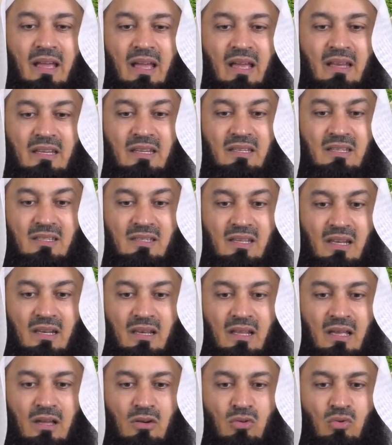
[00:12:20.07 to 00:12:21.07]
And it is
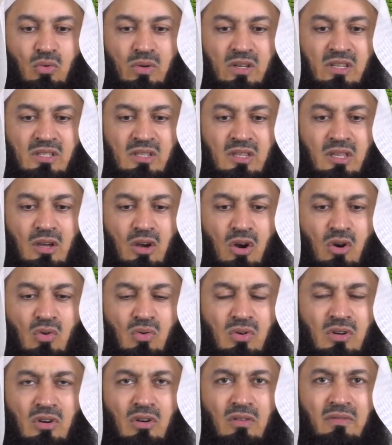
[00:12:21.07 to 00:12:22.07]
Allah who is the
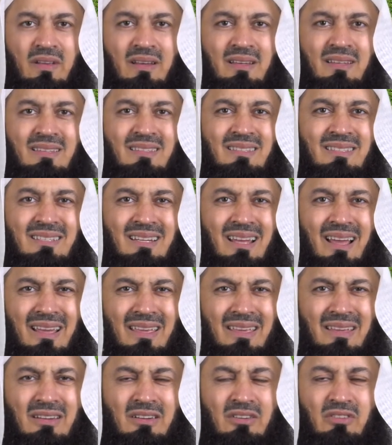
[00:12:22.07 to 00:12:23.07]
owner of entire
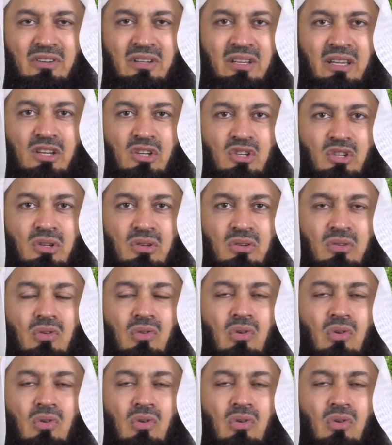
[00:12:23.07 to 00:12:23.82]
entire creation,